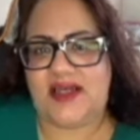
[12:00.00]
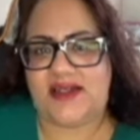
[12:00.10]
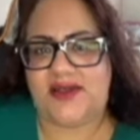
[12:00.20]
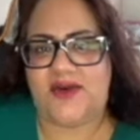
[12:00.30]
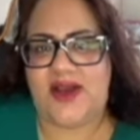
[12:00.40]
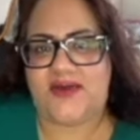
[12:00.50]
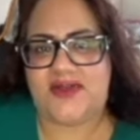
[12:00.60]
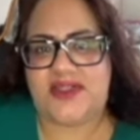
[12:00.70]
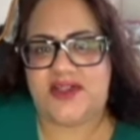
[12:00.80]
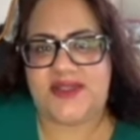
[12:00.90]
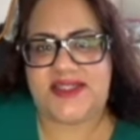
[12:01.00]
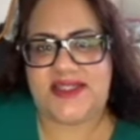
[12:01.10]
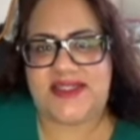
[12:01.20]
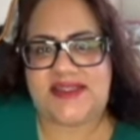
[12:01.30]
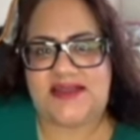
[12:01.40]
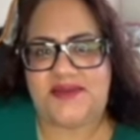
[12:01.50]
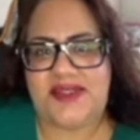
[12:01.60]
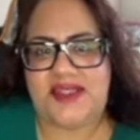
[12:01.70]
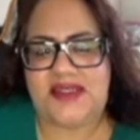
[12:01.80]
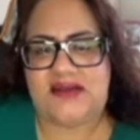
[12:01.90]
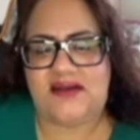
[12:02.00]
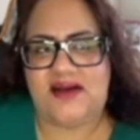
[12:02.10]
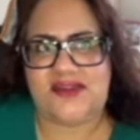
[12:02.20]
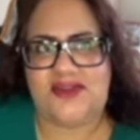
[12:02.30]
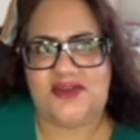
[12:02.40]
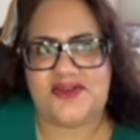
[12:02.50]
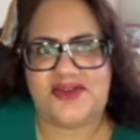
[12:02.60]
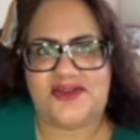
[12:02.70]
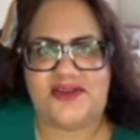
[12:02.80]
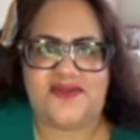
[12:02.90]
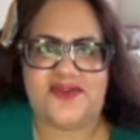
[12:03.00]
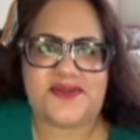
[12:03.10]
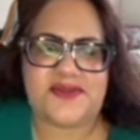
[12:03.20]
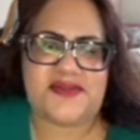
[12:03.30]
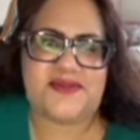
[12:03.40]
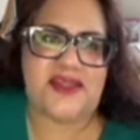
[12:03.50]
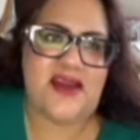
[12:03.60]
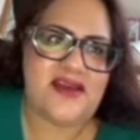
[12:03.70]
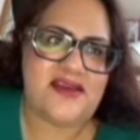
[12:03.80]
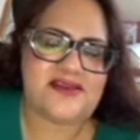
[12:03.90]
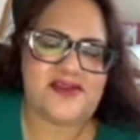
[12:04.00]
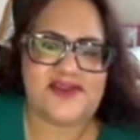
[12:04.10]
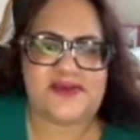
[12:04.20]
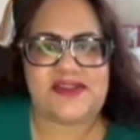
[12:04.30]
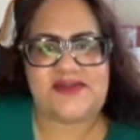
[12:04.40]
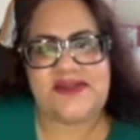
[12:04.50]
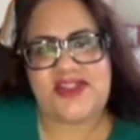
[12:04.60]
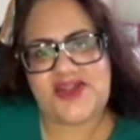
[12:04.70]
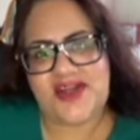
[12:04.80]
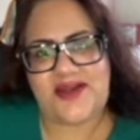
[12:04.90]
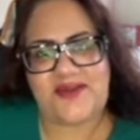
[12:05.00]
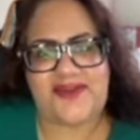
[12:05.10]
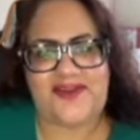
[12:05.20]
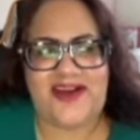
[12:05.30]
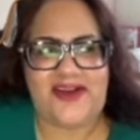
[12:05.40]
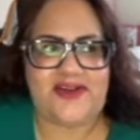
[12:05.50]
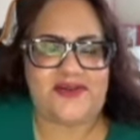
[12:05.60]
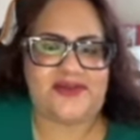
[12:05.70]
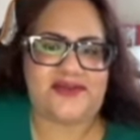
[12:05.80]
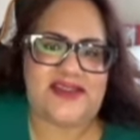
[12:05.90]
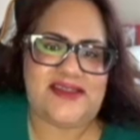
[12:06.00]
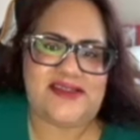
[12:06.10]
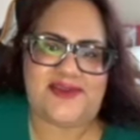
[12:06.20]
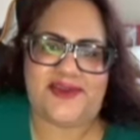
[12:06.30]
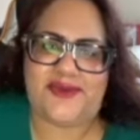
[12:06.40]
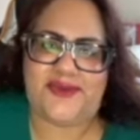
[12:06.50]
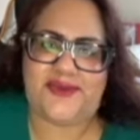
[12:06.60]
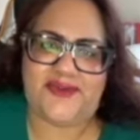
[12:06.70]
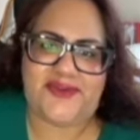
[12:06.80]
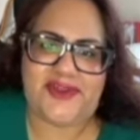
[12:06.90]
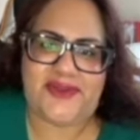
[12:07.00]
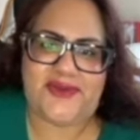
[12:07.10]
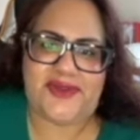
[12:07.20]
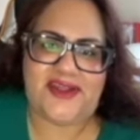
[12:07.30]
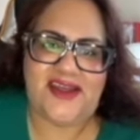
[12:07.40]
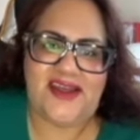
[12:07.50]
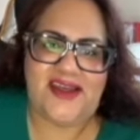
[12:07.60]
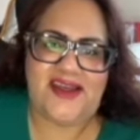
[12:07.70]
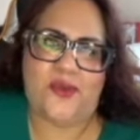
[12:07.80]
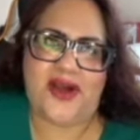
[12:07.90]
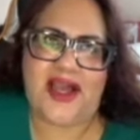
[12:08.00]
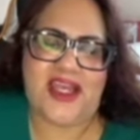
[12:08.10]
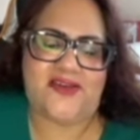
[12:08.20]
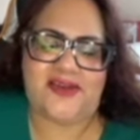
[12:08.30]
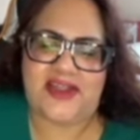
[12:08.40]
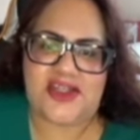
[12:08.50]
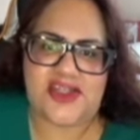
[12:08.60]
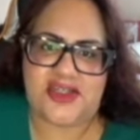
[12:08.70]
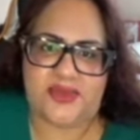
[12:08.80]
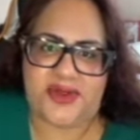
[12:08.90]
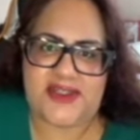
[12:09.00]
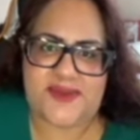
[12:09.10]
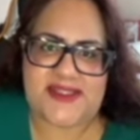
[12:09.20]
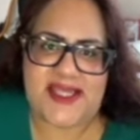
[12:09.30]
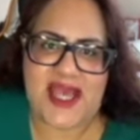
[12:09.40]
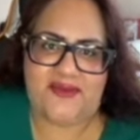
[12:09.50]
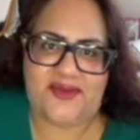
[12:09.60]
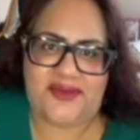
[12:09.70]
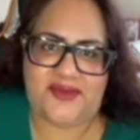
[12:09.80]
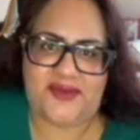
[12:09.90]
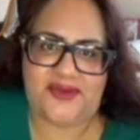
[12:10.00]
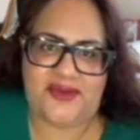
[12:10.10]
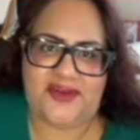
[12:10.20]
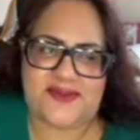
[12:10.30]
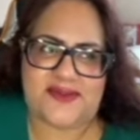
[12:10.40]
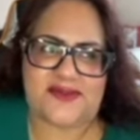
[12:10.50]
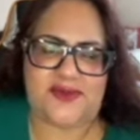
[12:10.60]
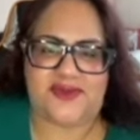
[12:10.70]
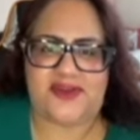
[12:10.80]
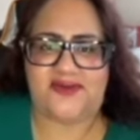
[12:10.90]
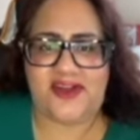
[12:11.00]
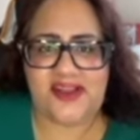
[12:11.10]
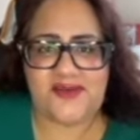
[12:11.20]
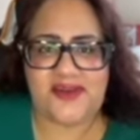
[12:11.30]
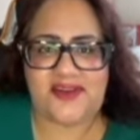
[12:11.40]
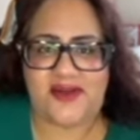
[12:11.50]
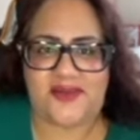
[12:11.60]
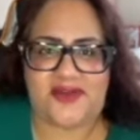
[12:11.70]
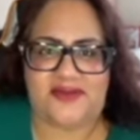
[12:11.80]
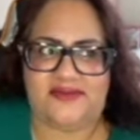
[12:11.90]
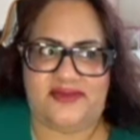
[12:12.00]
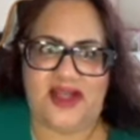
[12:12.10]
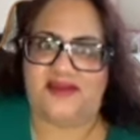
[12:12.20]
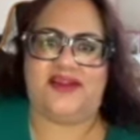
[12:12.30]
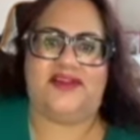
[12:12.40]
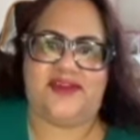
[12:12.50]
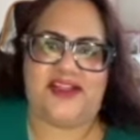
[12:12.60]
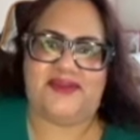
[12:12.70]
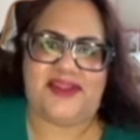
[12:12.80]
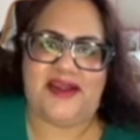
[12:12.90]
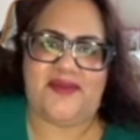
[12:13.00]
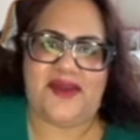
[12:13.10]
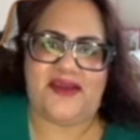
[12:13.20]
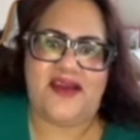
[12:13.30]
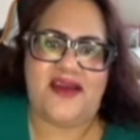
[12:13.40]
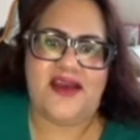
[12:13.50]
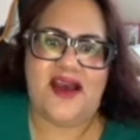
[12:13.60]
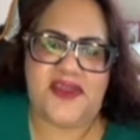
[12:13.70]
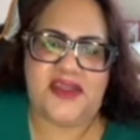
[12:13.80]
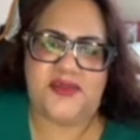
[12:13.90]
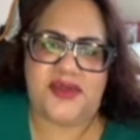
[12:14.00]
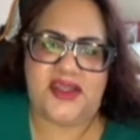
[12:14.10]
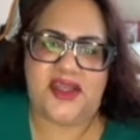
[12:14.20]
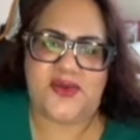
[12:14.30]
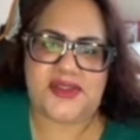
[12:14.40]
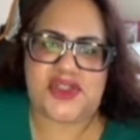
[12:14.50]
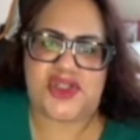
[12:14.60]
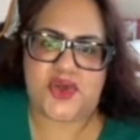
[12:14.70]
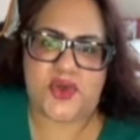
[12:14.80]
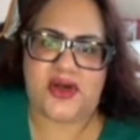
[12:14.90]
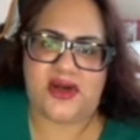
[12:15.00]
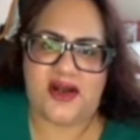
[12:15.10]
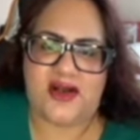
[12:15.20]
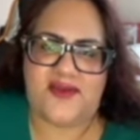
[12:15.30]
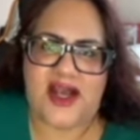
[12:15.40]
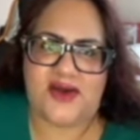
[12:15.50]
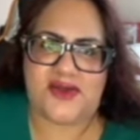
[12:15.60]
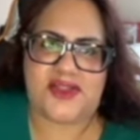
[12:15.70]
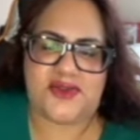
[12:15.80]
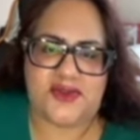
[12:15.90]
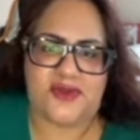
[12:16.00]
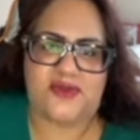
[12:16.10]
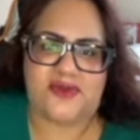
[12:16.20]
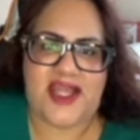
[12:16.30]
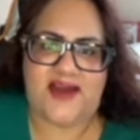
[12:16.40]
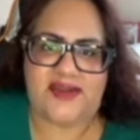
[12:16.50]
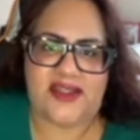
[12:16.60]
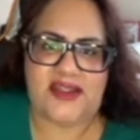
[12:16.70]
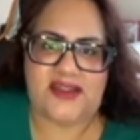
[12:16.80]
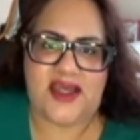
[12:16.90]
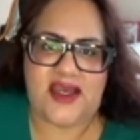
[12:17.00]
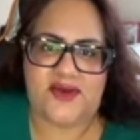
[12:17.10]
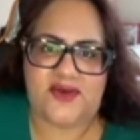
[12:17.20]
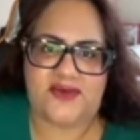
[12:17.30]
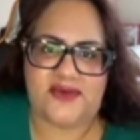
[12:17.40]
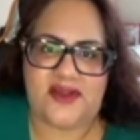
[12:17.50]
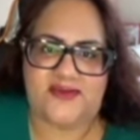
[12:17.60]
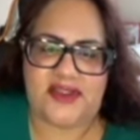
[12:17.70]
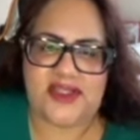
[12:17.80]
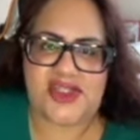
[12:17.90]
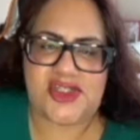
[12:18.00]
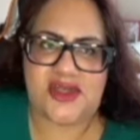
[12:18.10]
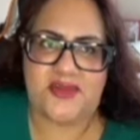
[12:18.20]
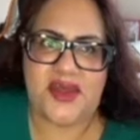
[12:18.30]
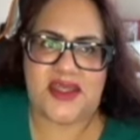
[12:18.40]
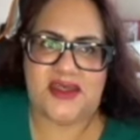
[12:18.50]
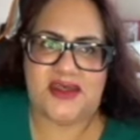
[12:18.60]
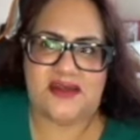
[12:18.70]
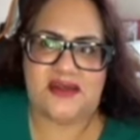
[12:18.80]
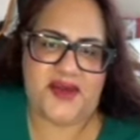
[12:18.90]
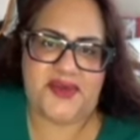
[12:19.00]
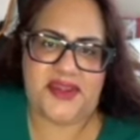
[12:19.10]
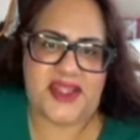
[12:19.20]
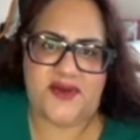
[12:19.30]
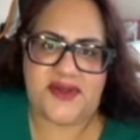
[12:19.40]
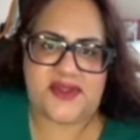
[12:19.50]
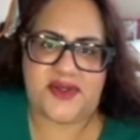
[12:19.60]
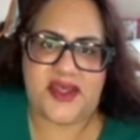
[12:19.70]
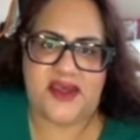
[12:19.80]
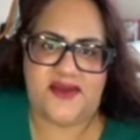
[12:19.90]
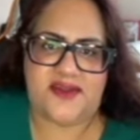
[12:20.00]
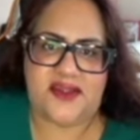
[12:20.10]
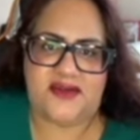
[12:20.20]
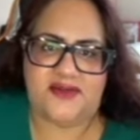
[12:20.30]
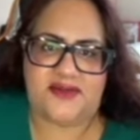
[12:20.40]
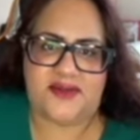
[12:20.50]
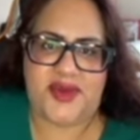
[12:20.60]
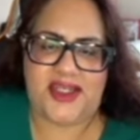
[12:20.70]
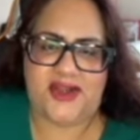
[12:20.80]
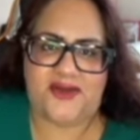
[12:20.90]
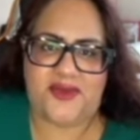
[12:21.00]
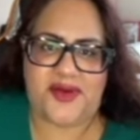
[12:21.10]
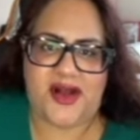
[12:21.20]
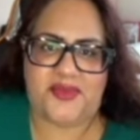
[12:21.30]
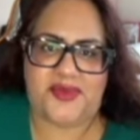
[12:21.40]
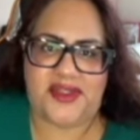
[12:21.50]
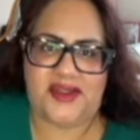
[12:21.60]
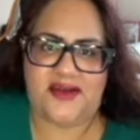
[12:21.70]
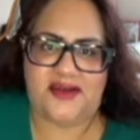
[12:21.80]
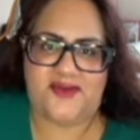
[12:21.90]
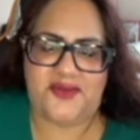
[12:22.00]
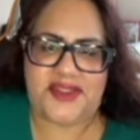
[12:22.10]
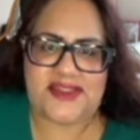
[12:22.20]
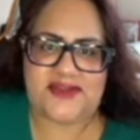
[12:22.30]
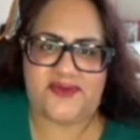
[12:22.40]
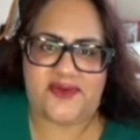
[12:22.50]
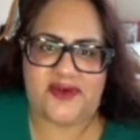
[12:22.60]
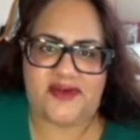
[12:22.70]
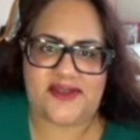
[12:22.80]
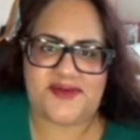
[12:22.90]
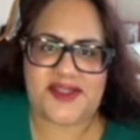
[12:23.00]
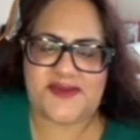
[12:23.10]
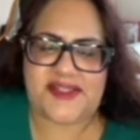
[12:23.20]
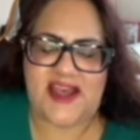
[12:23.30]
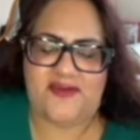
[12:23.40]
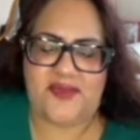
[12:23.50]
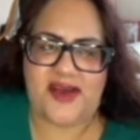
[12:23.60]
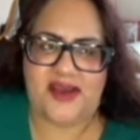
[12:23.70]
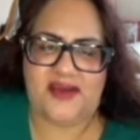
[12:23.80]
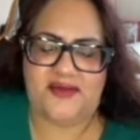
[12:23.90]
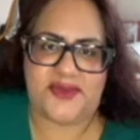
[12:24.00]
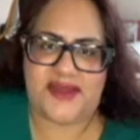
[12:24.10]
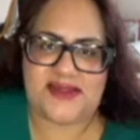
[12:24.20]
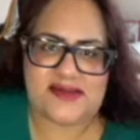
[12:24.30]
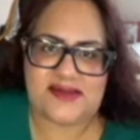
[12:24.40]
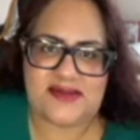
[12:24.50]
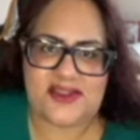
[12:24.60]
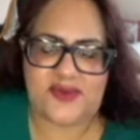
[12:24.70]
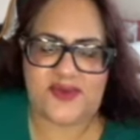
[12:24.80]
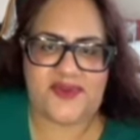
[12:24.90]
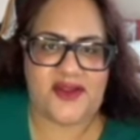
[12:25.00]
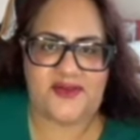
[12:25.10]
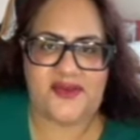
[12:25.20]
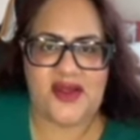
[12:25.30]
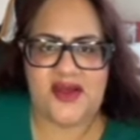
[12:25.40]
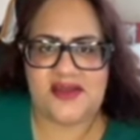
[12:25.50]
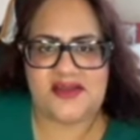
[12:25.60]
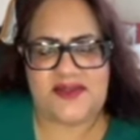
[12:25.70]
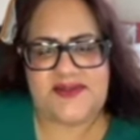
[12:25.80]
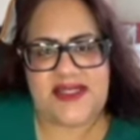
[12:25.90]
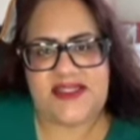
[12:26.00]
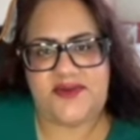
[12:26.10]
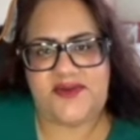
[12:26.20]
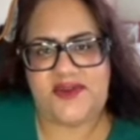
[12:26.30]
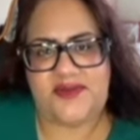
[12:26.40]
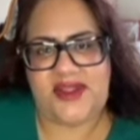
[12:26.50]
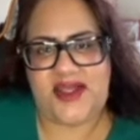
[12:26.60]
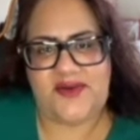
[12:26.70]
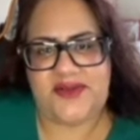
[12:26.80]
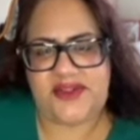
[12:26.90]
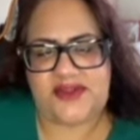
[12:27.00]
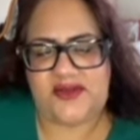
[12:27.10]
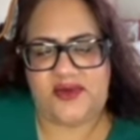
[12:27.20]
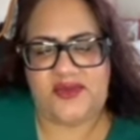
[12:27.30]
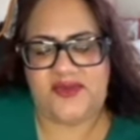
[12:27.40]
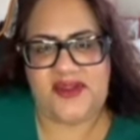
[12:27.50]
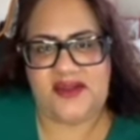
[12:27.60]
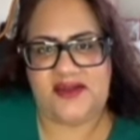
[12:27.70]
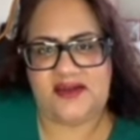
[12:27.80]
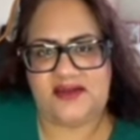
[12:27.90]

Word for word: i didn't know how to mm-hmm. deal with tenants in the beginning you know because you don't know if you're supposed to be nice or you're supposed to be strict i mean they're not your employees or they don't work for you and what kind of relationship are you supposed to have with them you know are you supposed to be really friendly with them or not really friendly with them and think in the beginning I wasn't sure of how to navigate that whole uh, relationship. And I mean now it's okay. I think depending on the property, everybody's different. Sometimes I have my my assistant deal with them, sometimes I deal with them, and now it's just a normal thing.